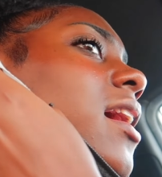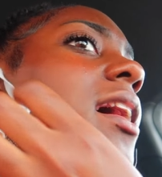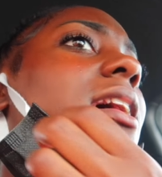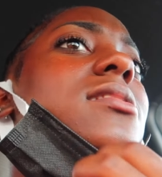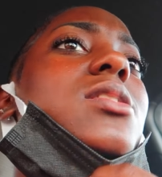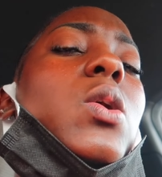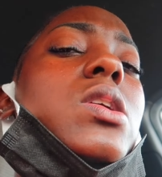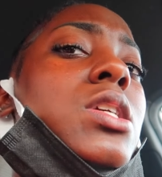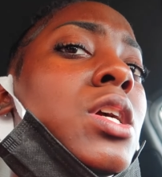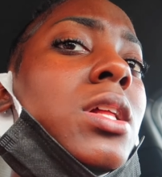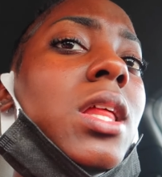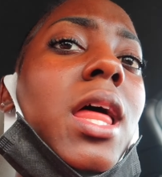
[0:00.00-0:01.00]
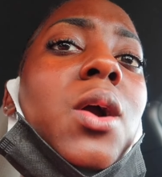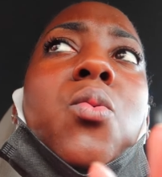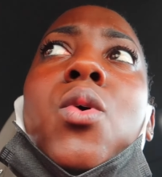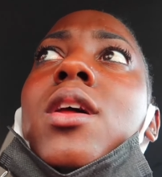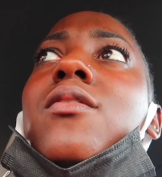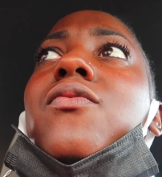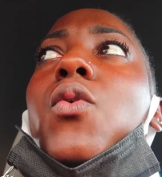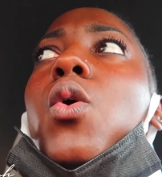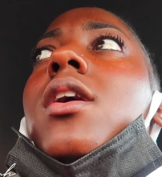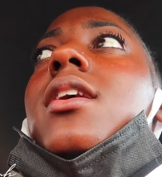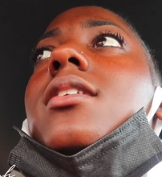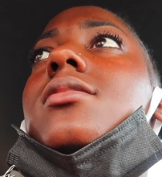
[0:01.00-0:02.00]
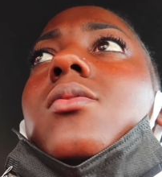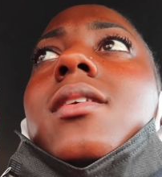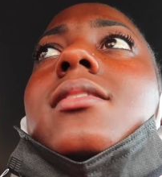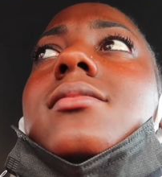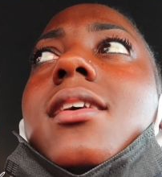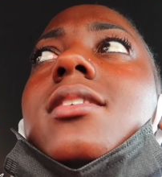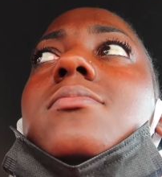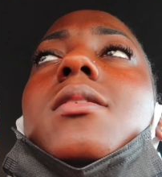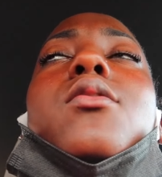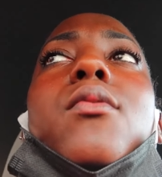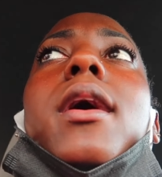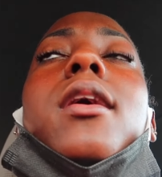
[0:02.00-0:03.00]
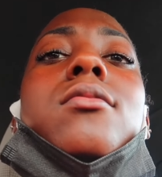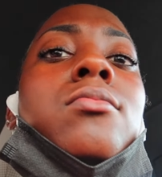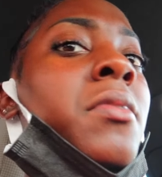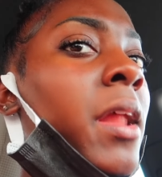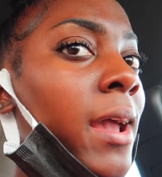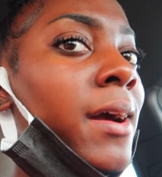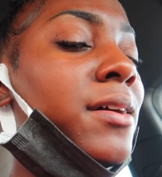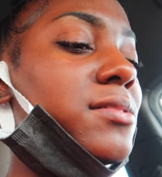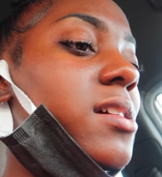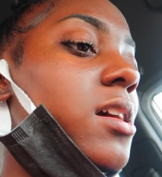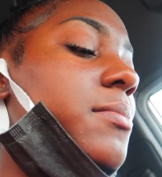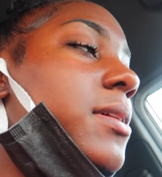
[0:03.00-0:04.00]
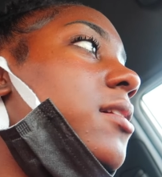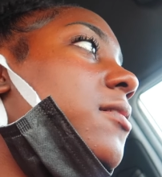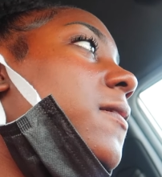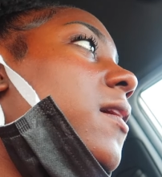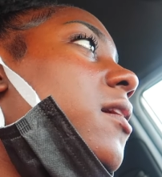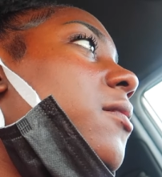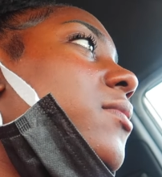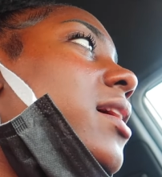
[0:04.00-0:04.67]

and so it's currently like 1.40 so he texts me around now talking about um,